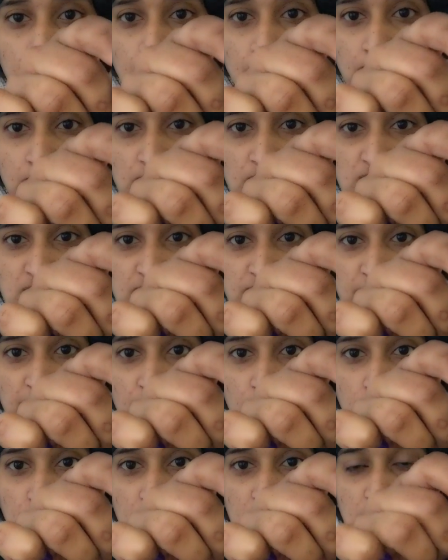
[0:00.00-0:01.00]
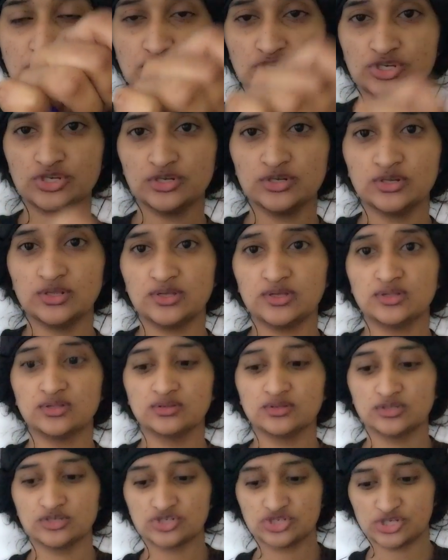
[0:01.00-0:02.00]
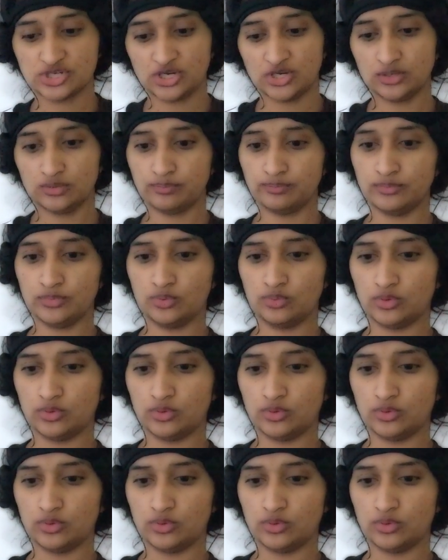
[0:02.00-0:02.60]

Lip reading: NYX foundation in the shade